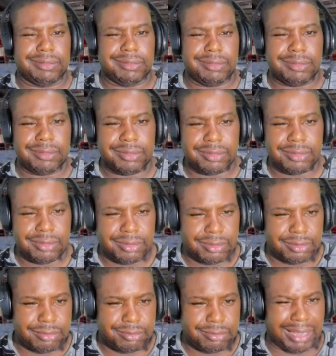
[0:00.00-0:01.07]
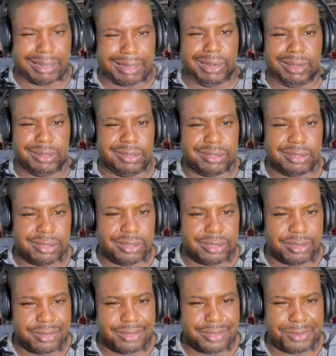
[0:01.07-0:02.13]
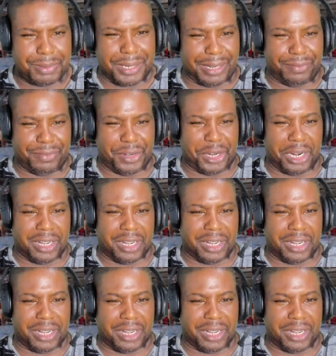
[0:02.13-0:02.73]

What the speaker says: No, they're not. I mean, they're very hard to find.